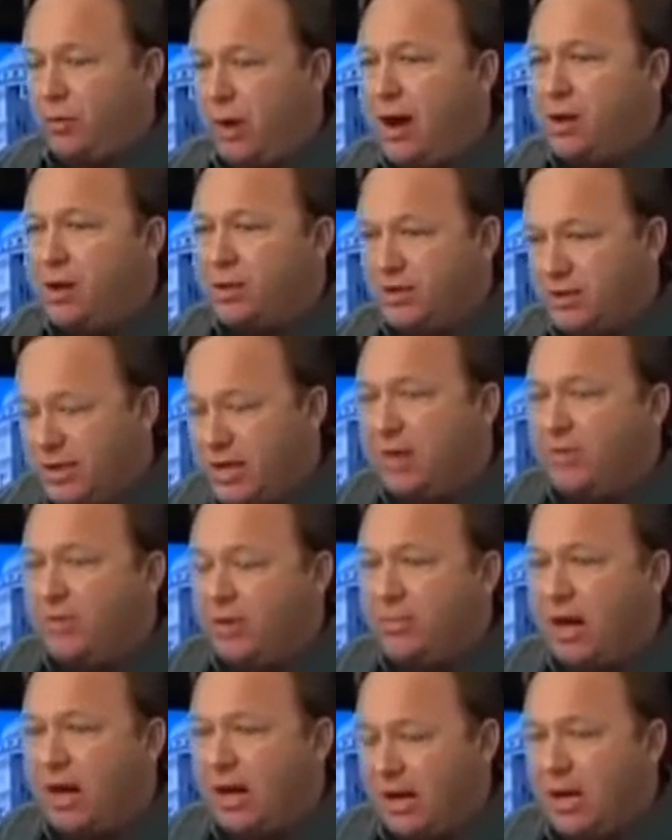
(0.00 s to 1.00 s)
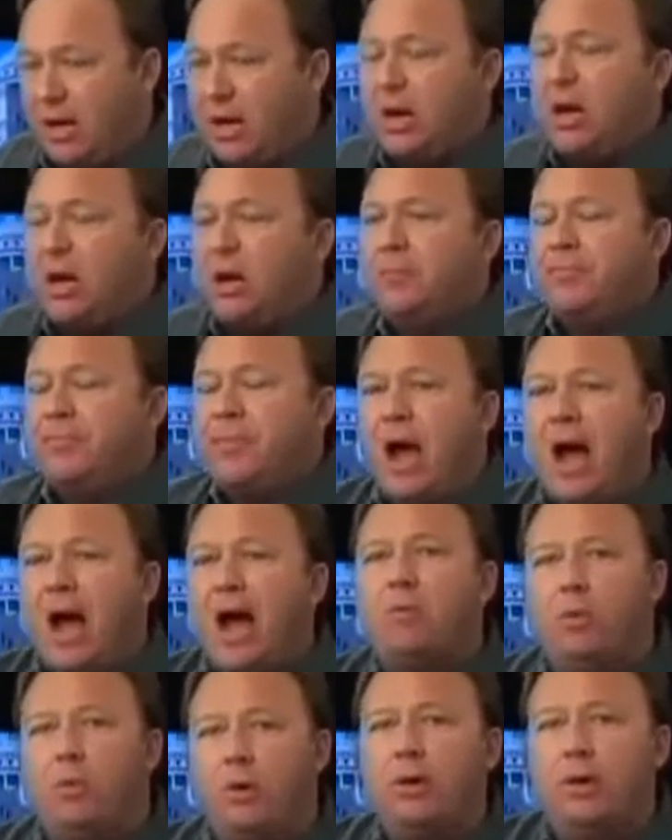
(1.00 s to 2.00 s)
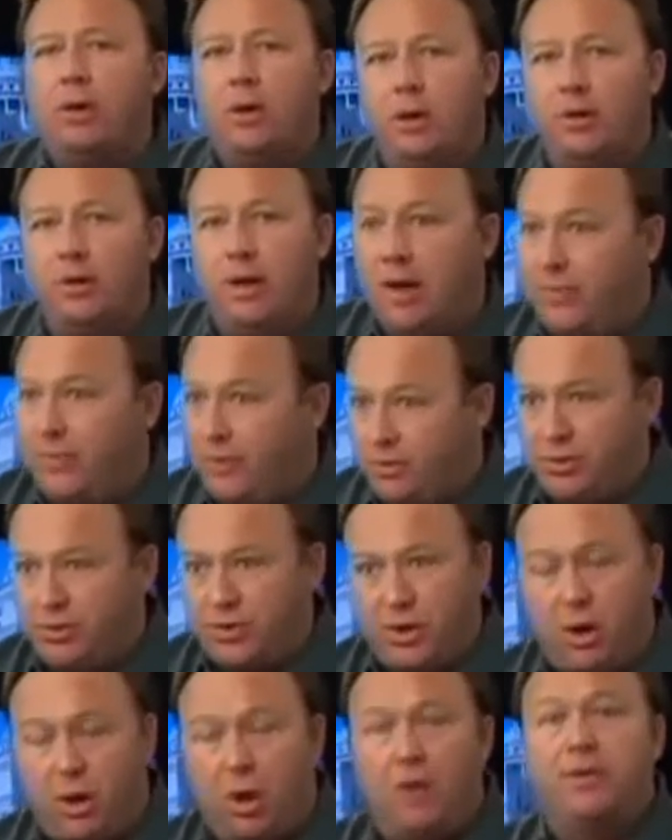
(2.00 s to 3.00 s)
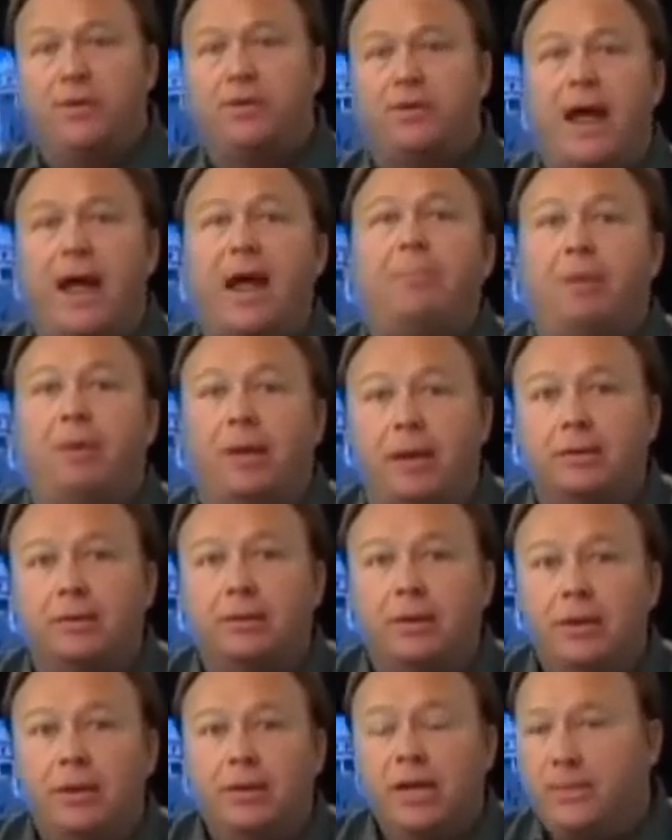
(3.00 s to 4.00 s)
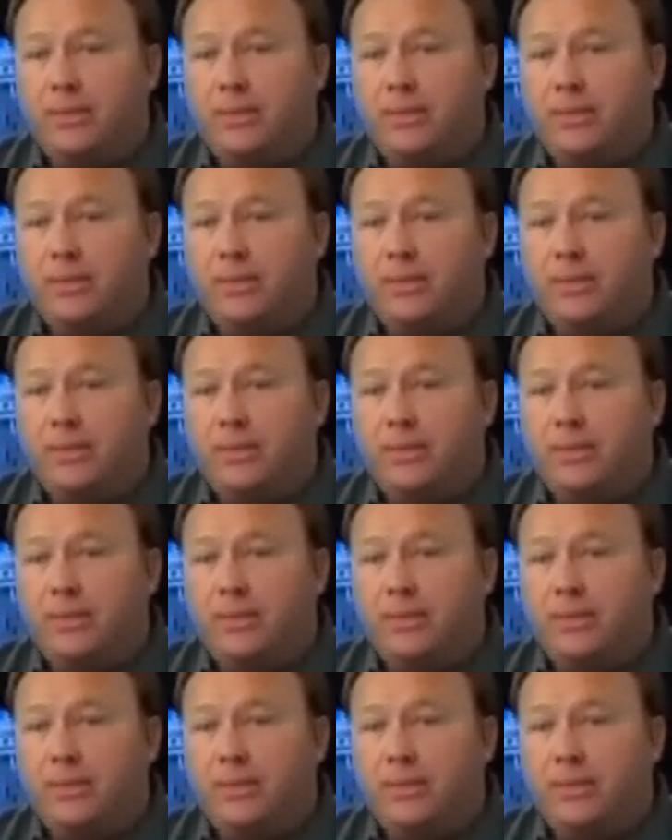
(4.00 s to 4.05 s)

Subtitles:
few rounds, then everybody. I want to hear now that you see all this happening